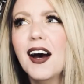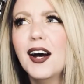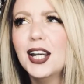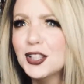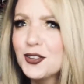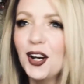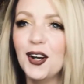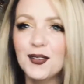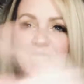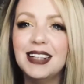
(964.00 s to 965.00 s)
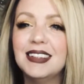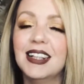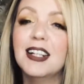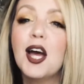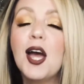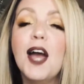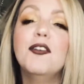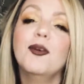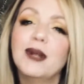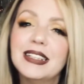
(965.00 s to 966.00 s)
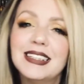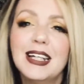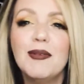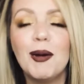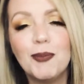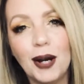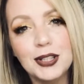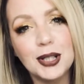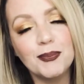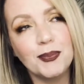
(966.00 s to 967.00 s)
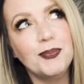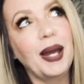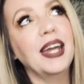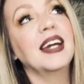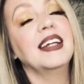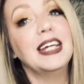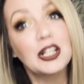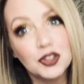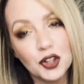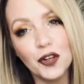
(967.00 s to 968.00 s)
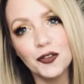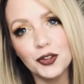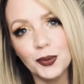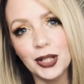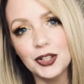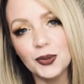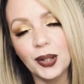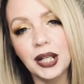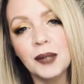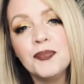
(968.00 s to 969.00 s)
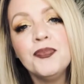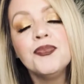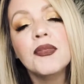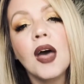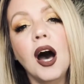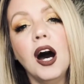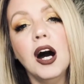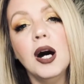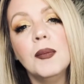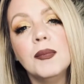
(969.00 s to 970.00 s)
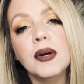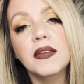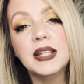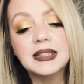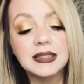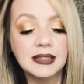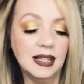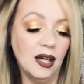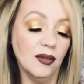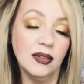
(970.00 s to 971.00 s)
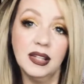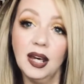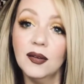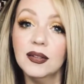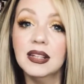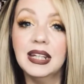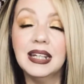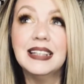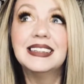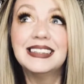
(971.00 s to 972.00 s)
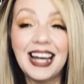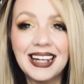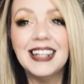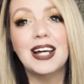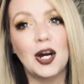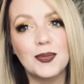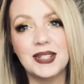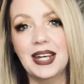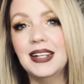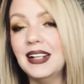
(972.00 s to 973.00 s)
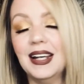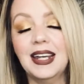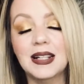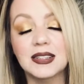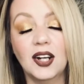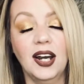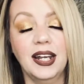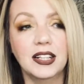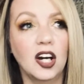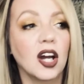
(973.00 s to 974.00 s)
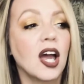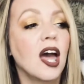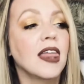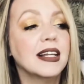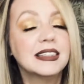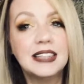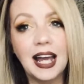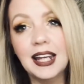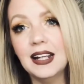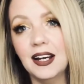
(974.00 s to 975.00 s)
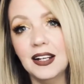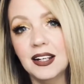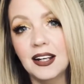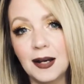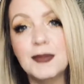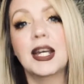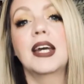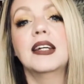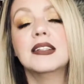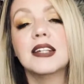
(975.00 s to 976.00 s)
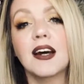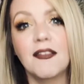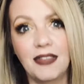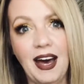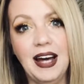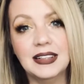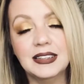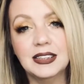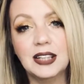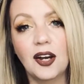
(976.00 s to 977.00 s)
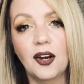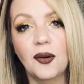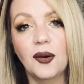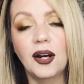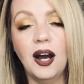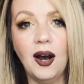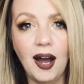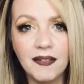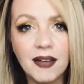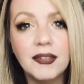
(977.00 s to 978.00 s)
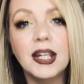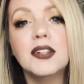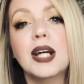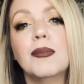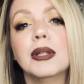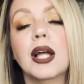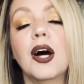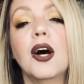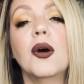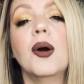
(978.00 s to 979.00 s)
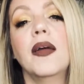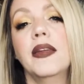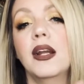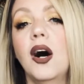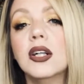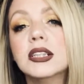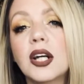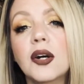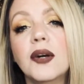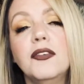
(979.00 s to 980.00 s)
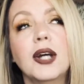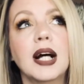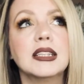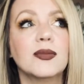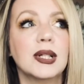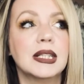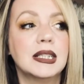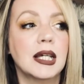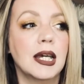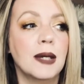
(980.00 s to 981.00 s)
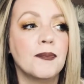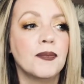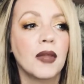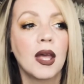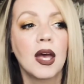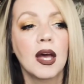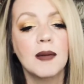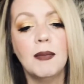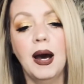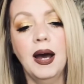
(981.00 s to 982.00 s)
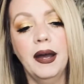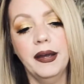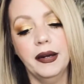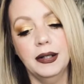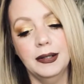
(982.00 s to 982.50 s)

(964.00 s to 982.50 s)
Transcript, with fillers: to say. Intro, that's it. If you want to see my Project Pan intro for 2020, this is the second update. The second update of that. So I'll have that video down below, and then also if you guys want to see my